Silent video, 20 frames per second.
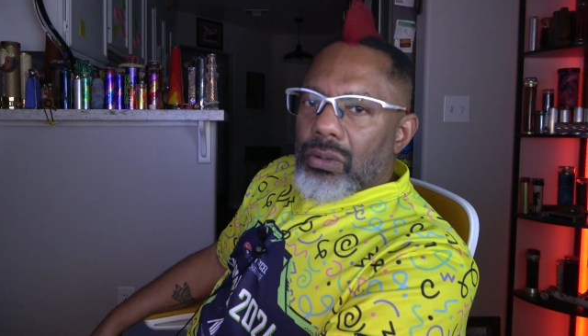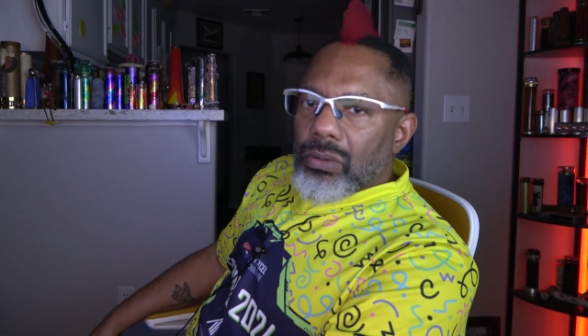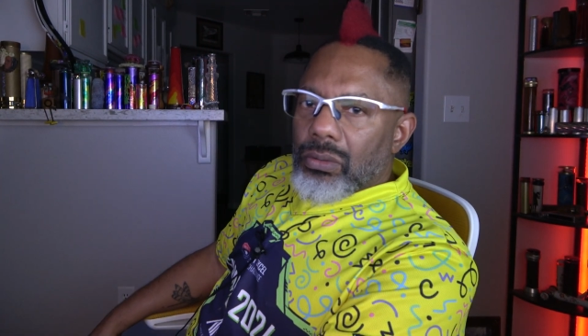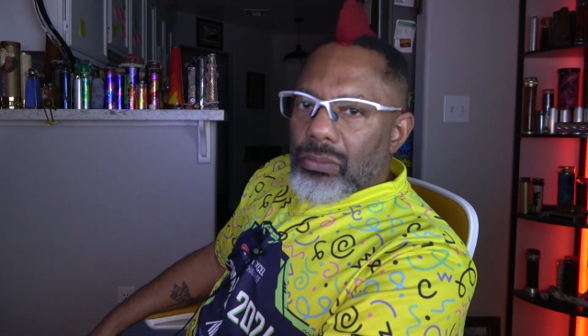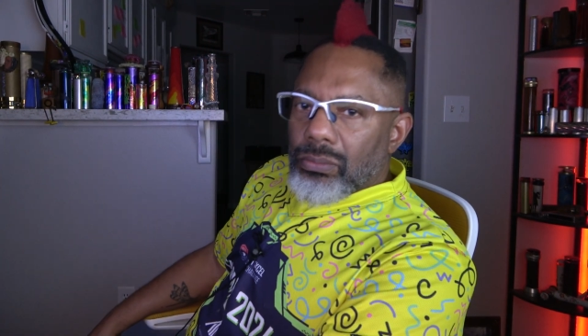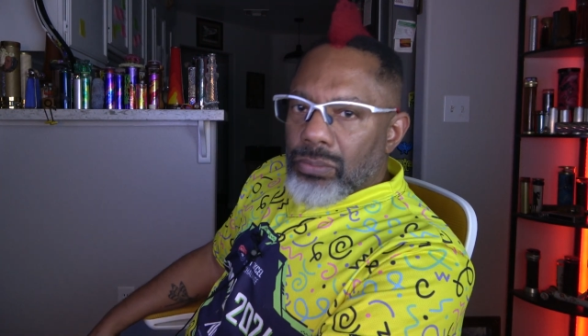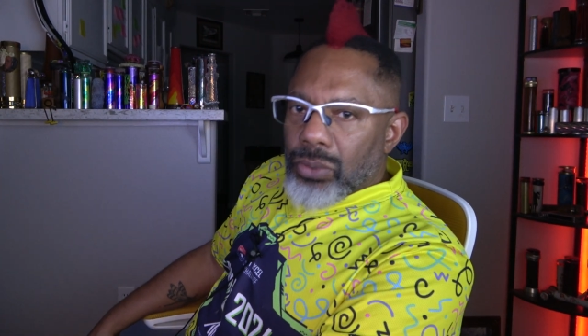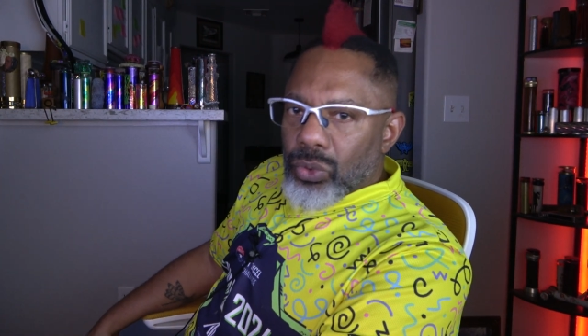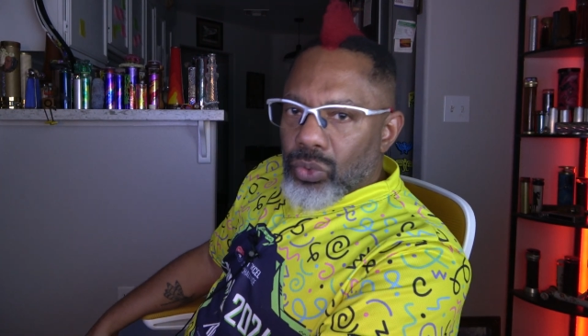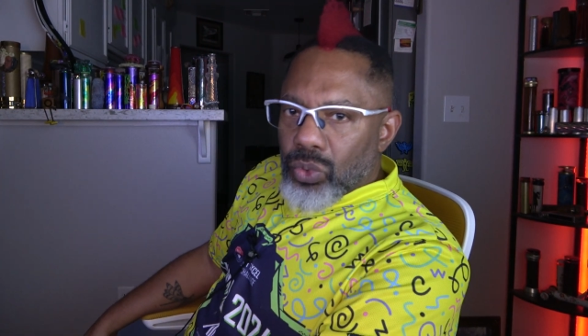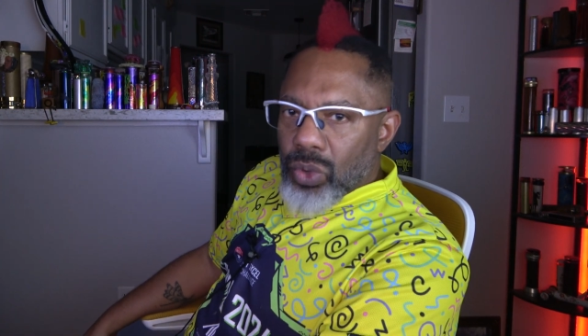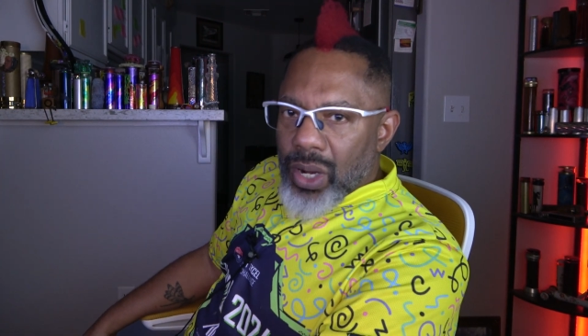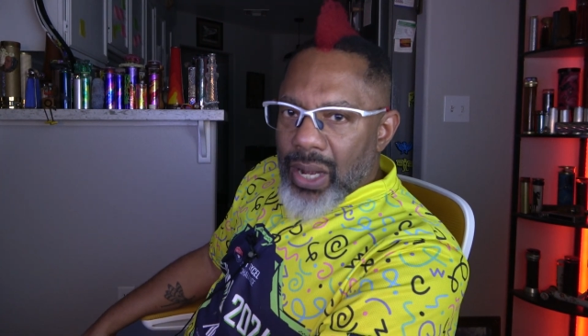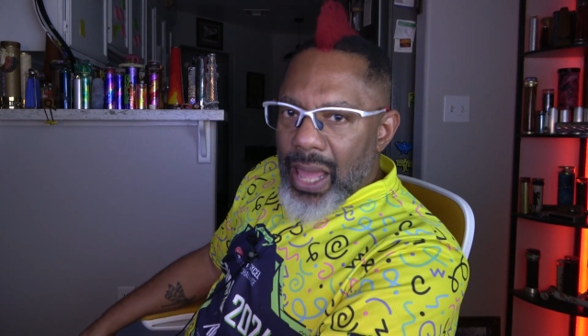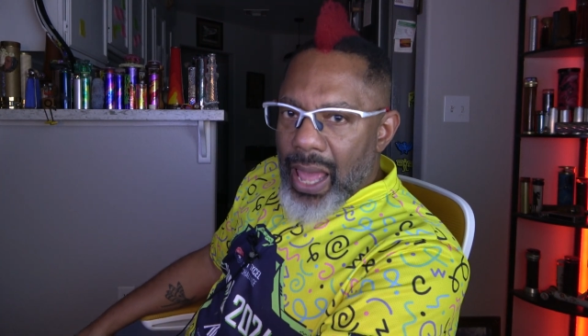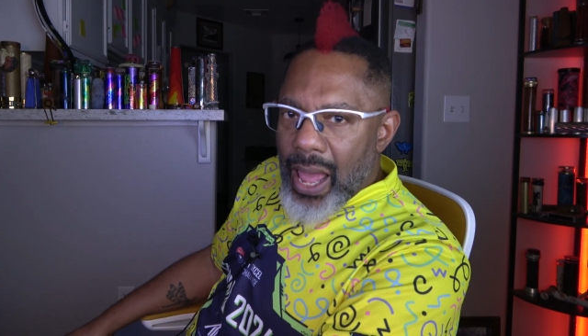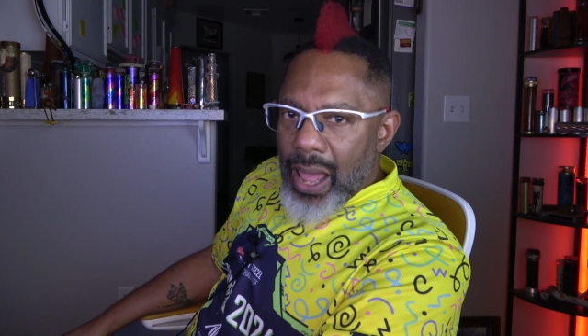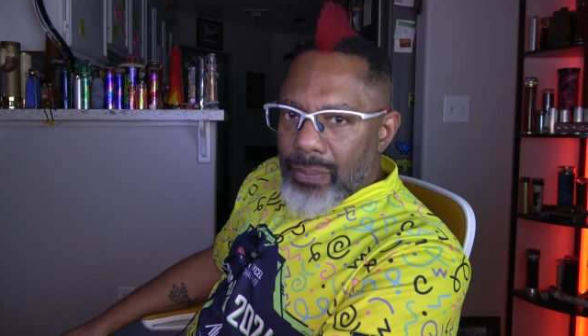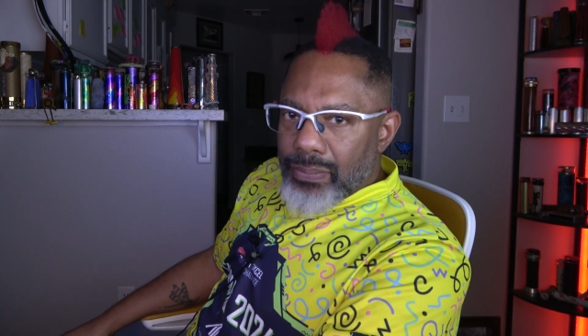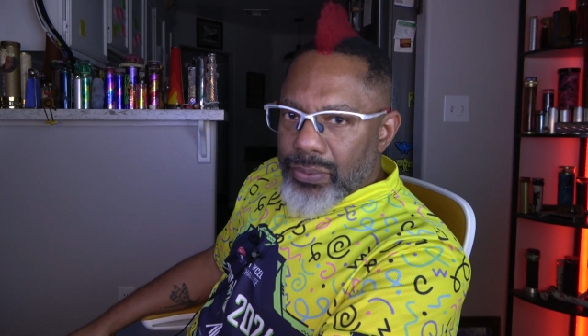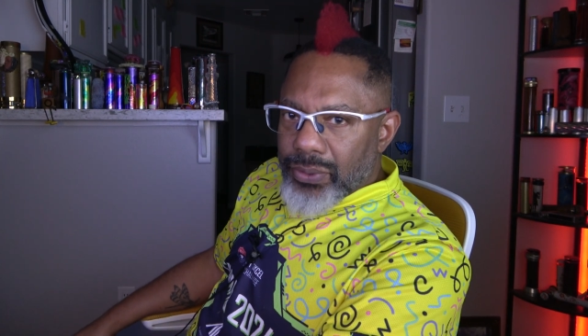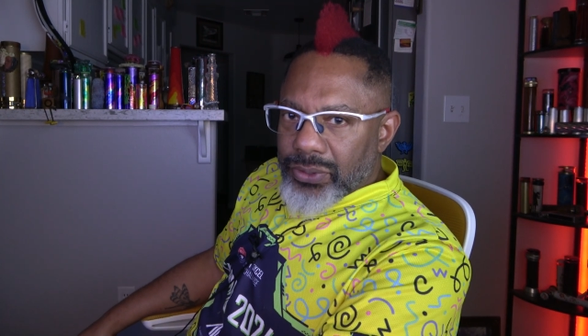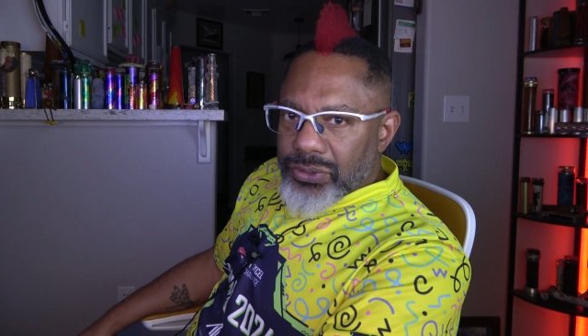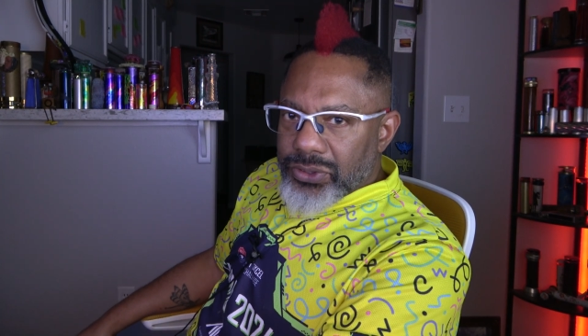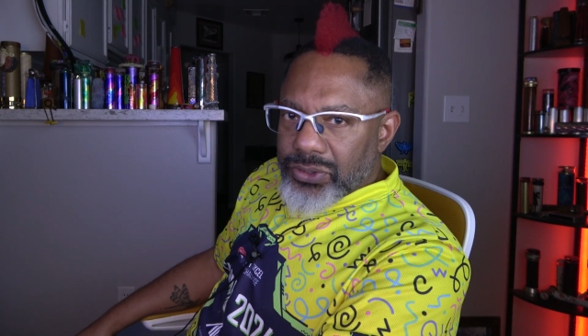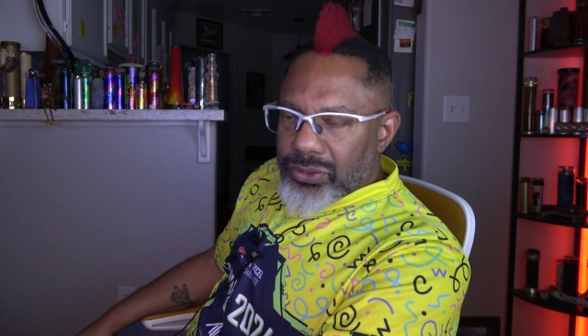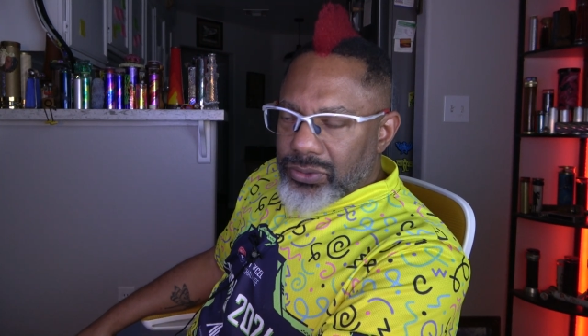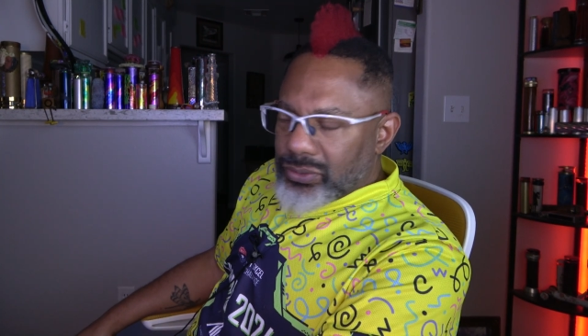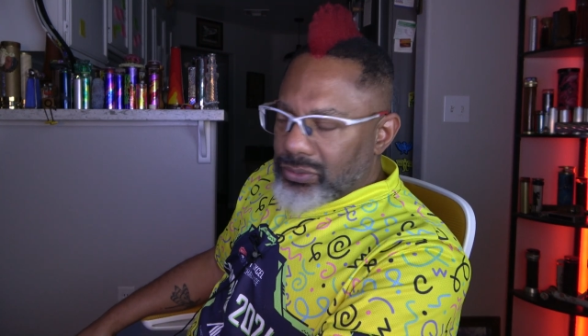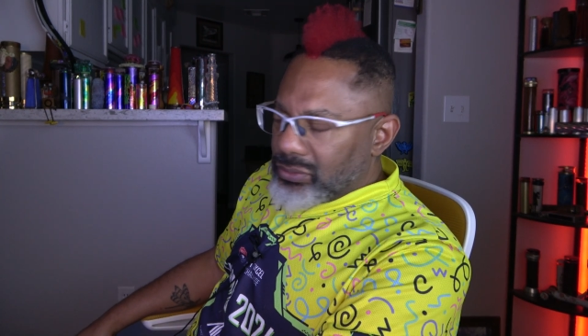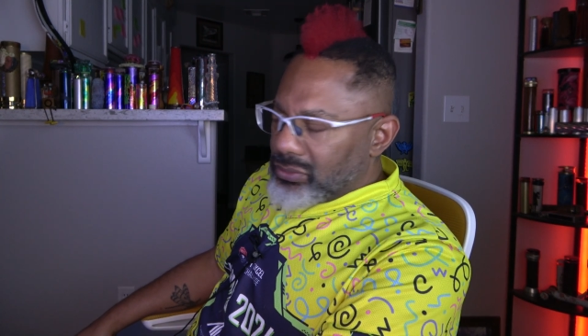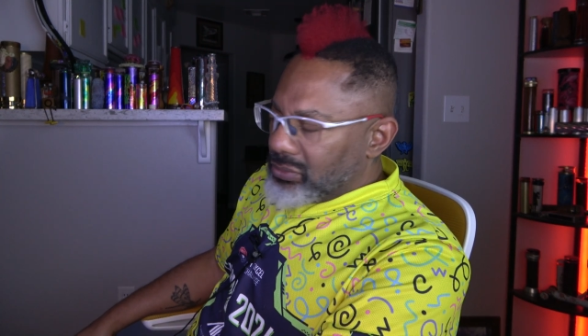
But what happens?